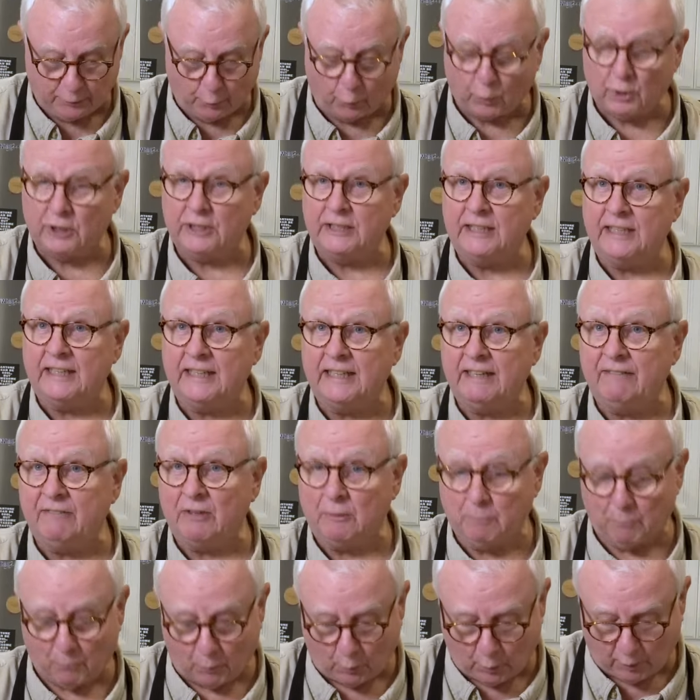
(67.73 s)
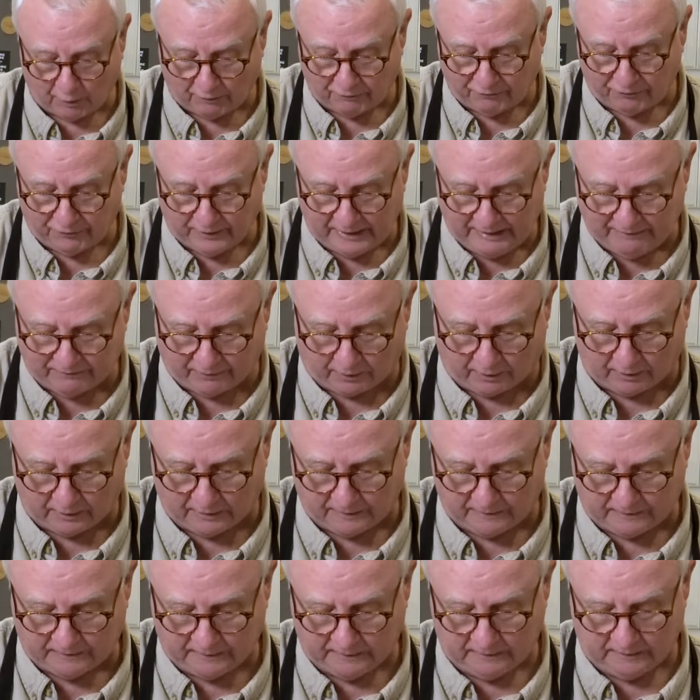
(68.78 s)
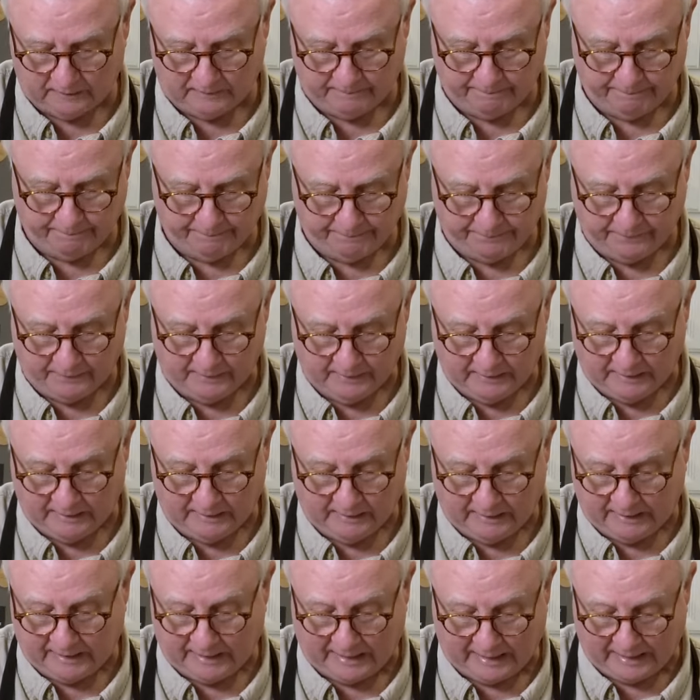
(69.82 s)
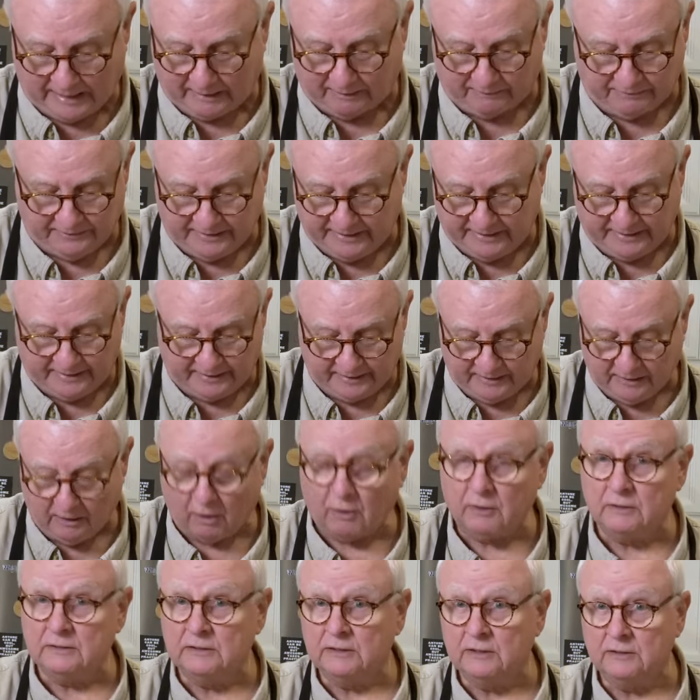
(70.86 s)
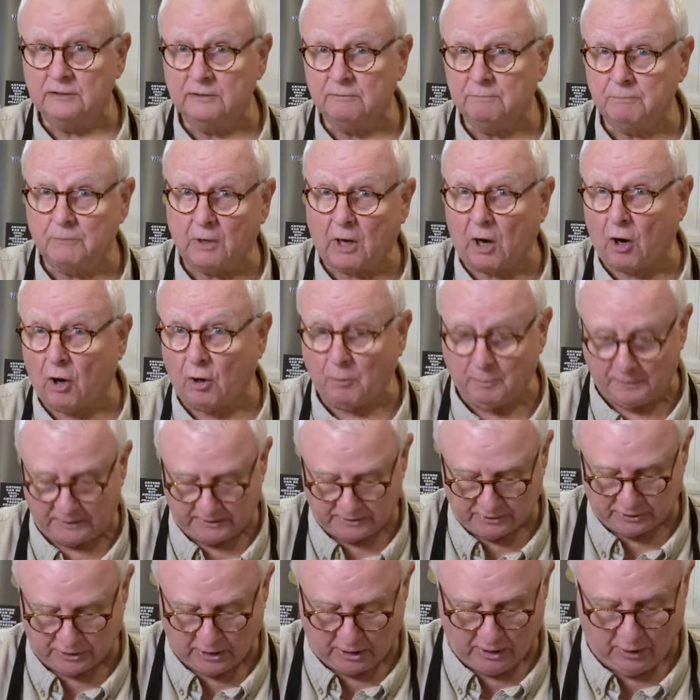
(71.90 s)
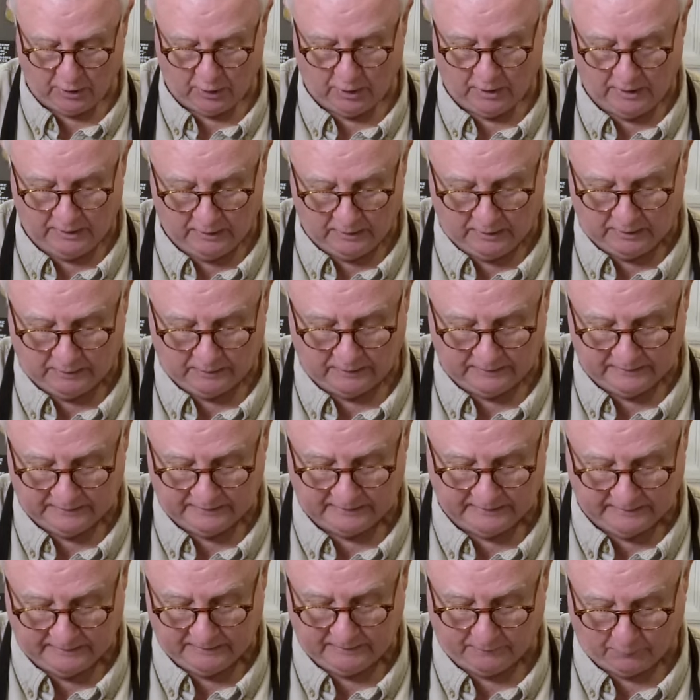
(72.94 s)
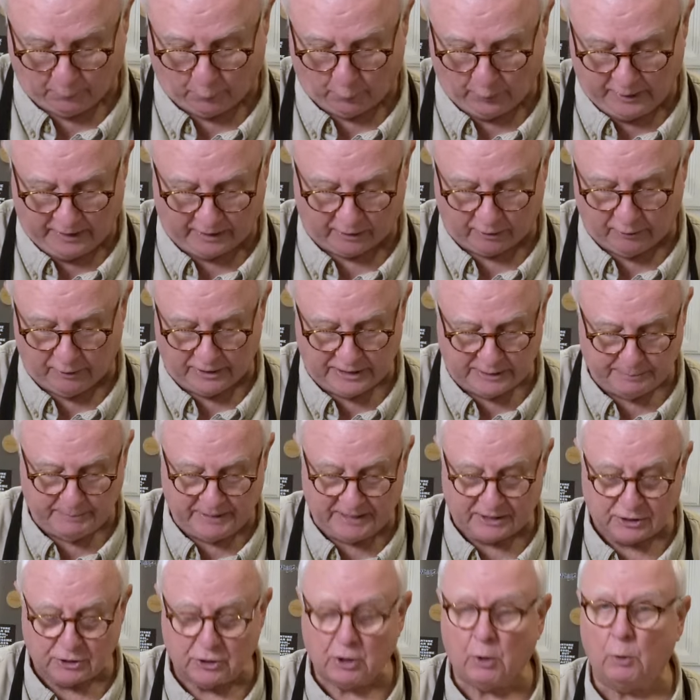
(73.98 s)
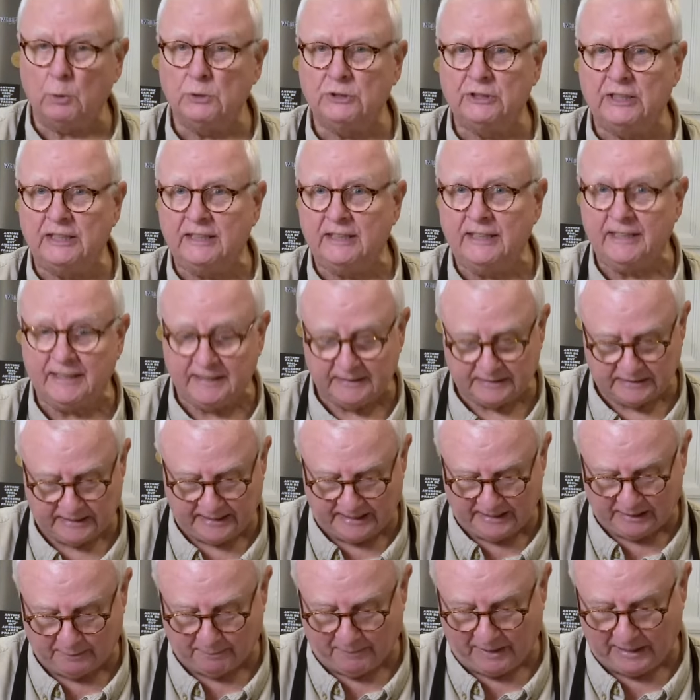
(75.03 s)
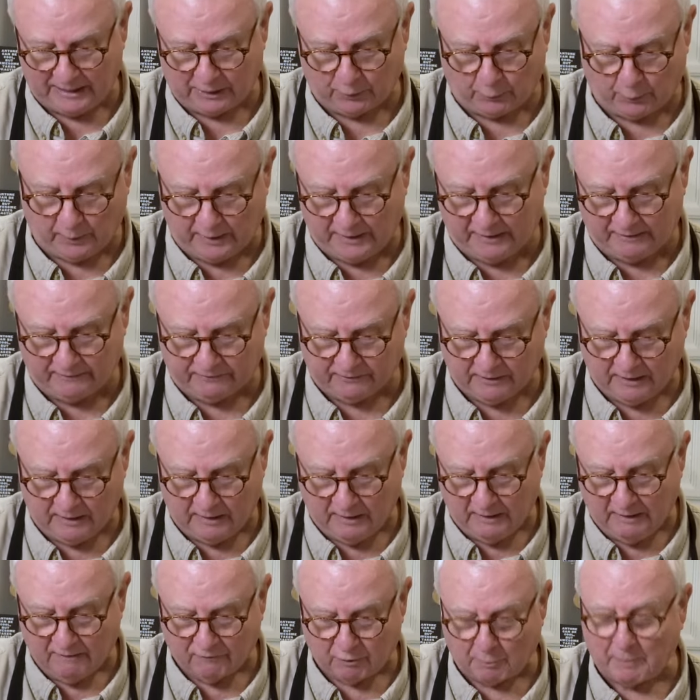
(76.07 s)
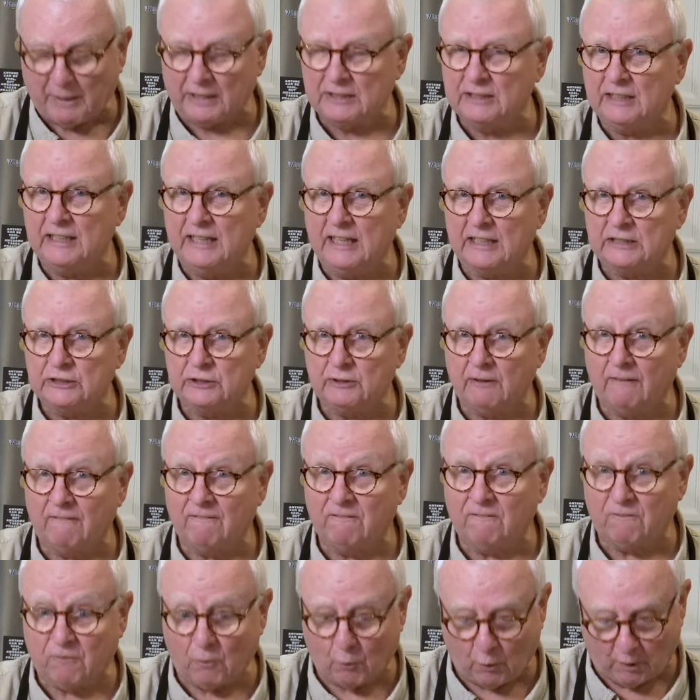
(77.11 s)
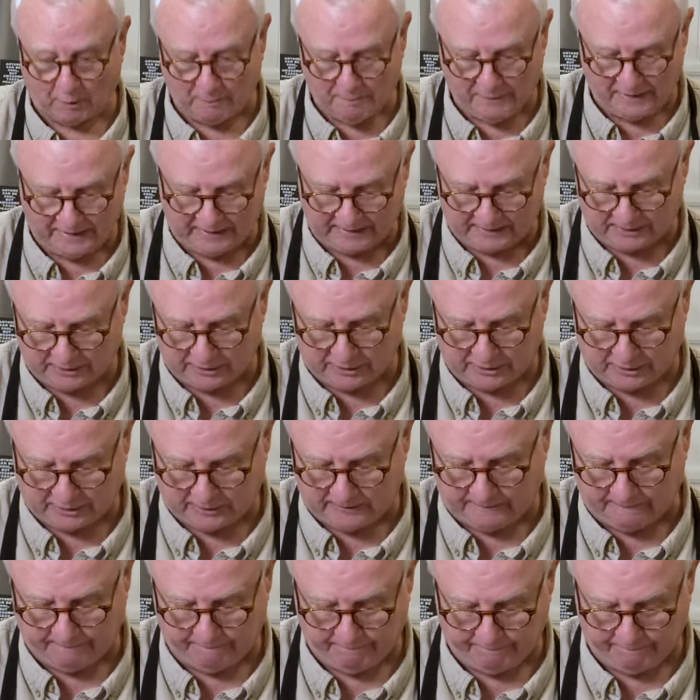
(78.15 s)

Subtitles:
order to get even more flavor out of the almonds, we are going to be toasting these in the microwave for about the next 4 minutes.